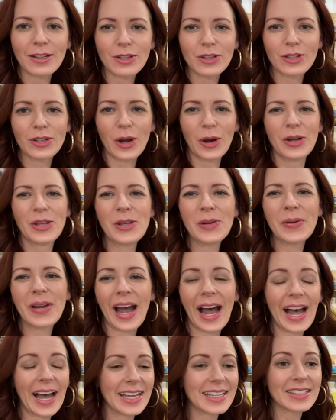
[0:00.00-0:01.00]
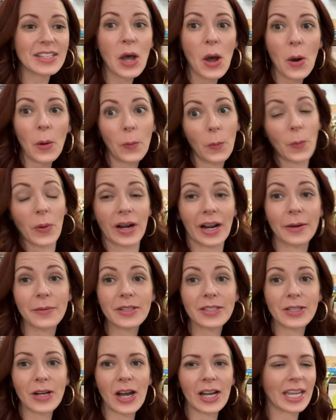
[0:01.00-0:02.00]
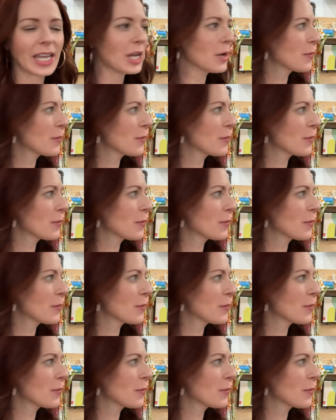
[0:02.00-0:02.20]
show you guys what I was talking